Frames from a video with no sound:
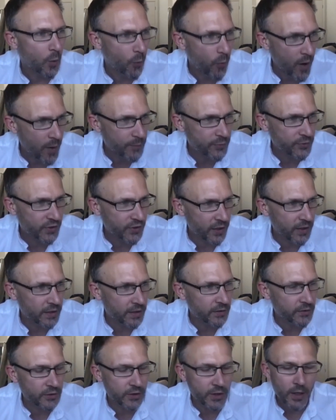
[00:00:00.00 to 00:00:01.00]

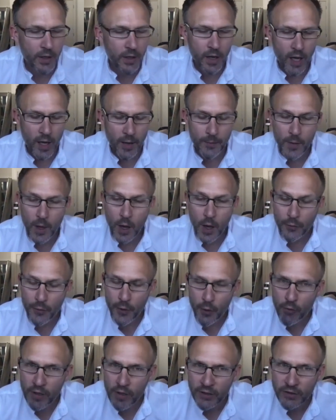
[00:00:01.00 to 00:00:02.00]
website.
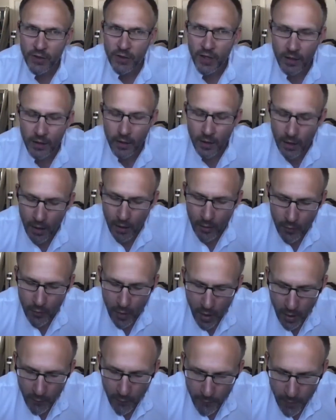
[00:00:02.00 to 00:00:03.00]
There is
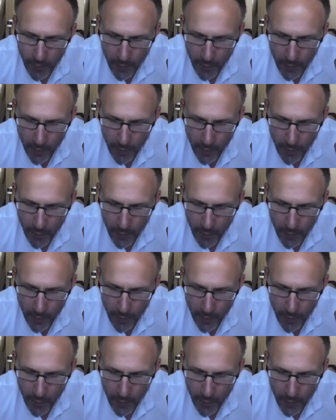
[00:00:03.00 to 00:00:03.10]
a